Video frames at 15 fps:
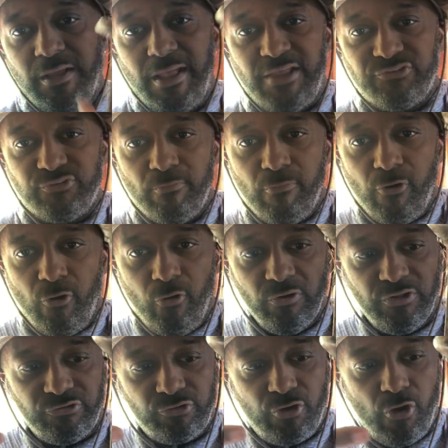as the
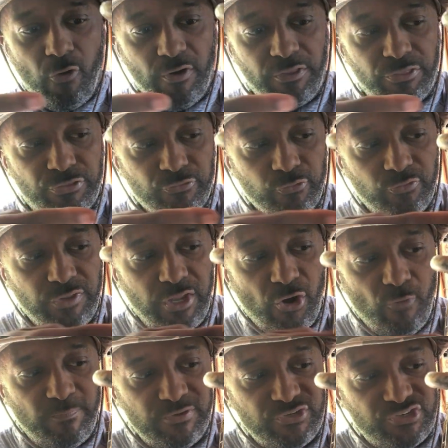mole is going through the
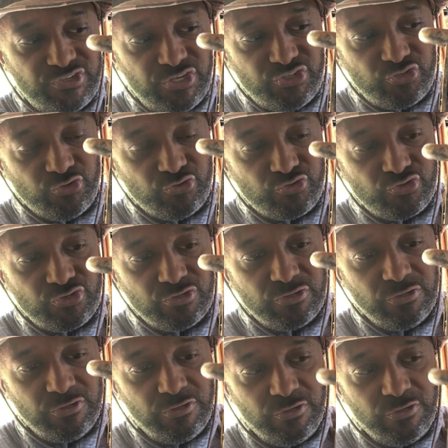open scissors,